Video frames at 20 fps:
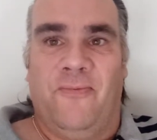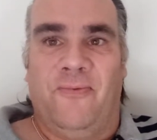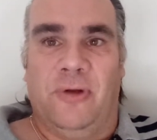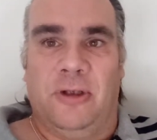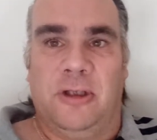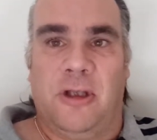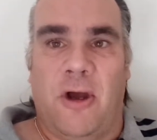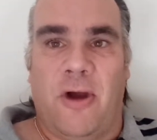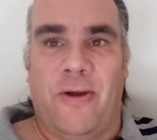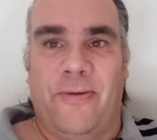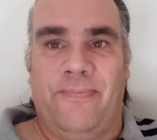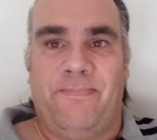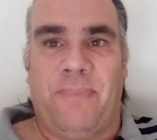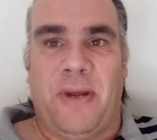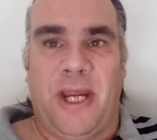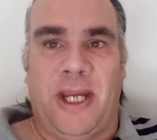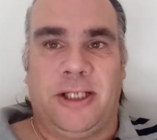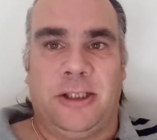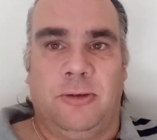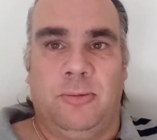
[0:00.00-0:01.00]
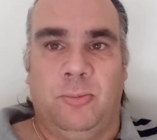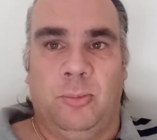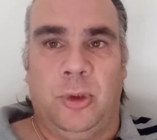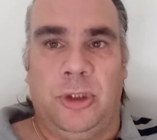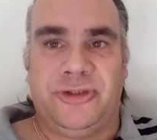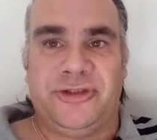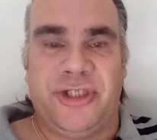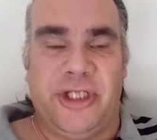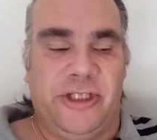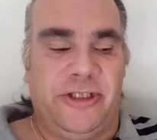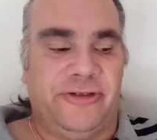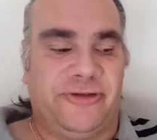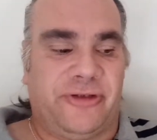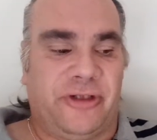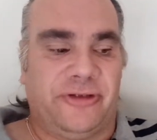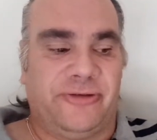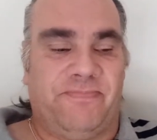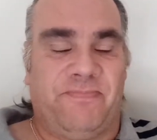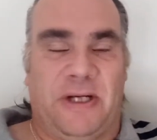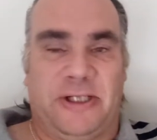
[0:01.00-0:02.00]
for Life pack, which is
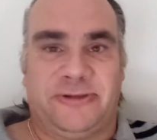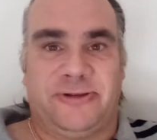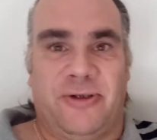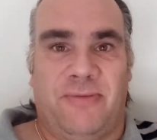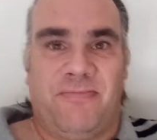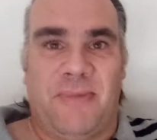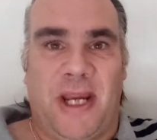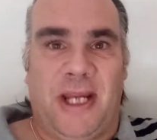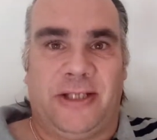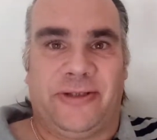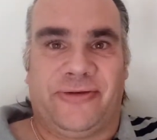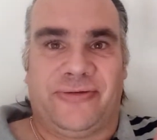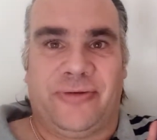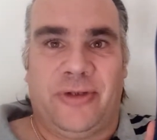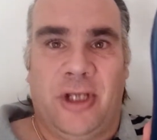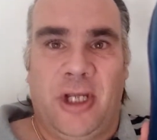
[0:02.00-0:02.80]
the SpectraMaxx.